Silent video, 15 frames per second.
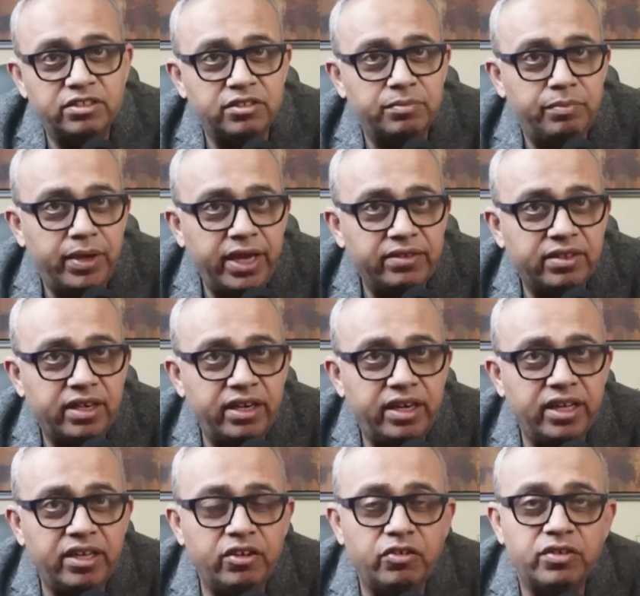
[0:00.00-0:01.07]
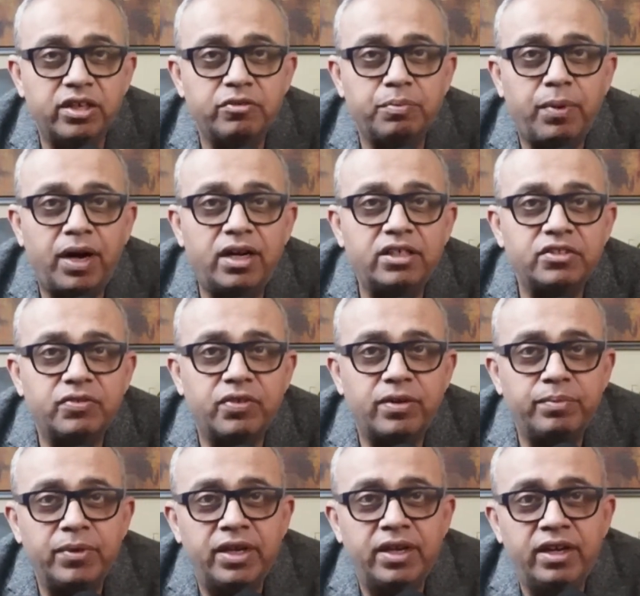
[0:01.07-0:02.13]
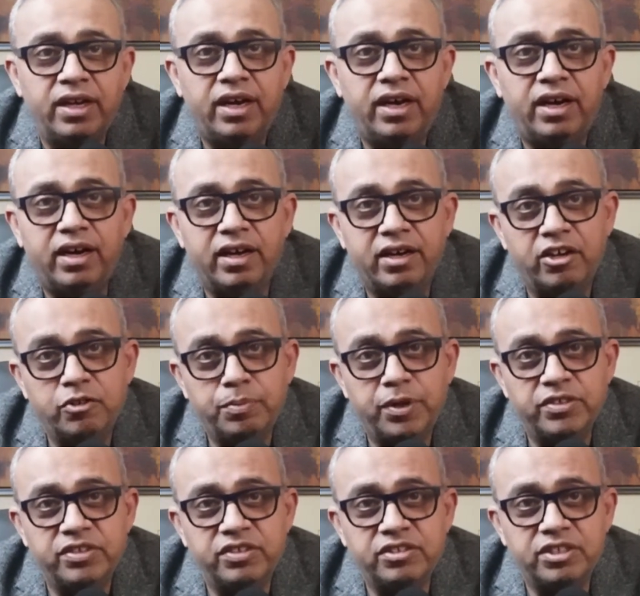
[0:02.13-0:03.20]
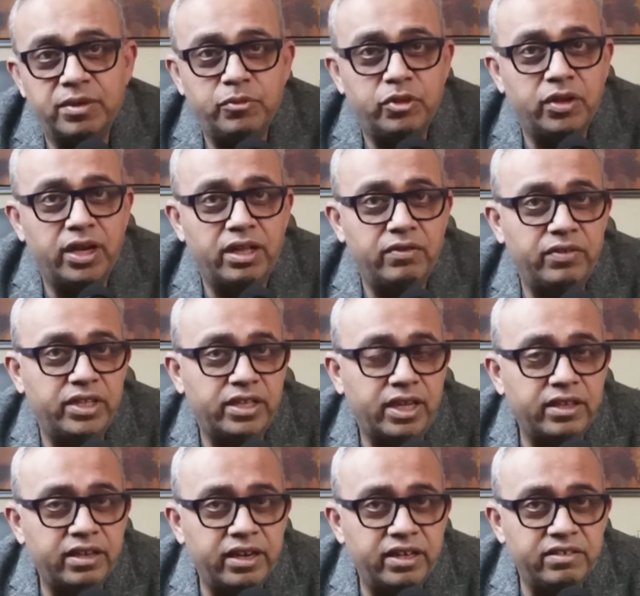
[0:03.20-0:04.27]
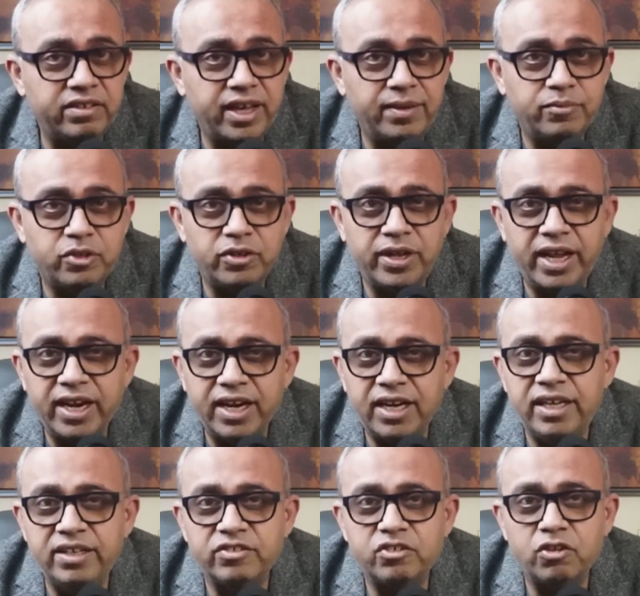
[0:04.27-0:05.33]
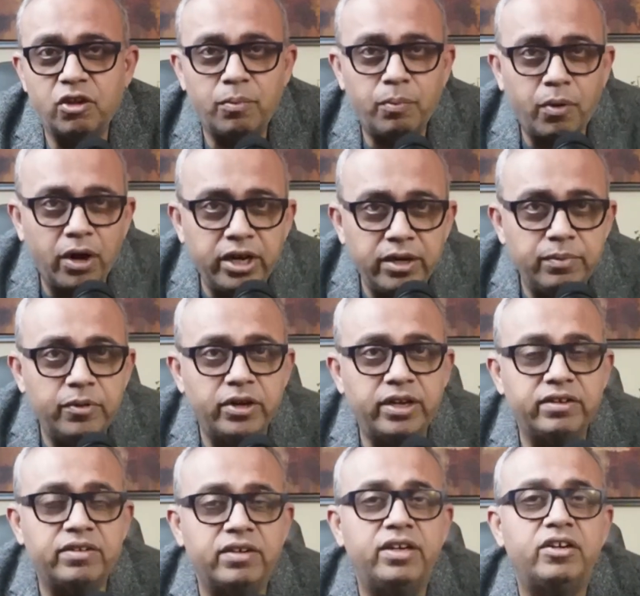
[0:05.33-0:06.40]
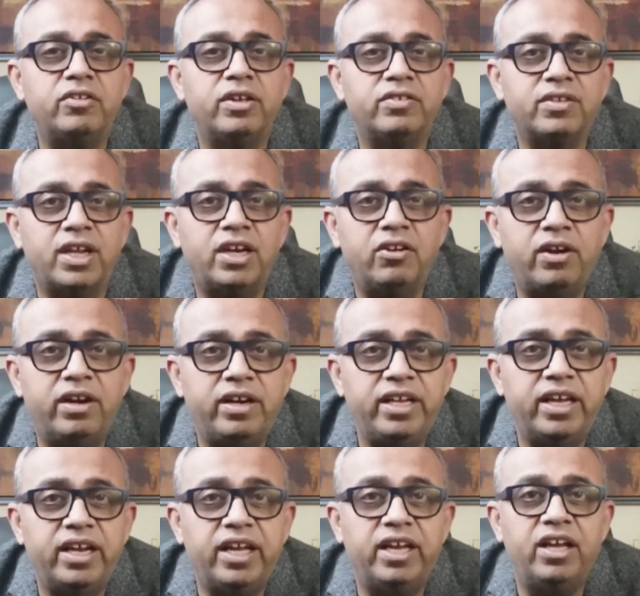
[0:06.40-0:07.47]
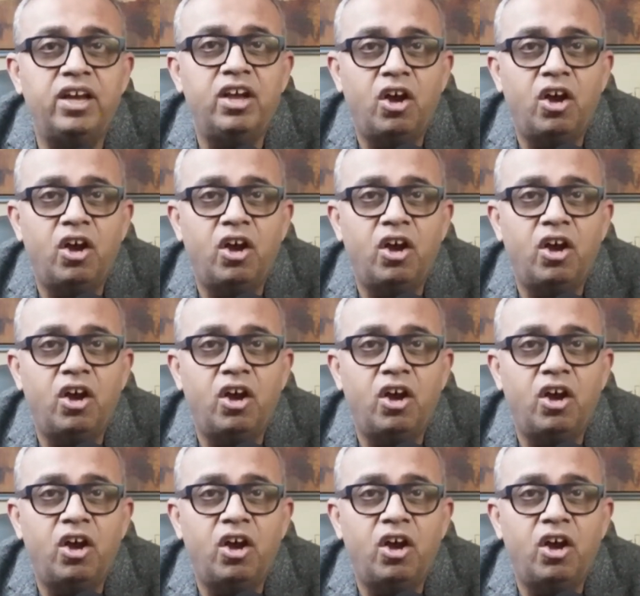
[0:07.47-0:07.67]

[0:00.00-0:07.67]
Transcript: Base editing uses parts from CRISPR system together with other enzymes to directly install point mutation into the cellular DNA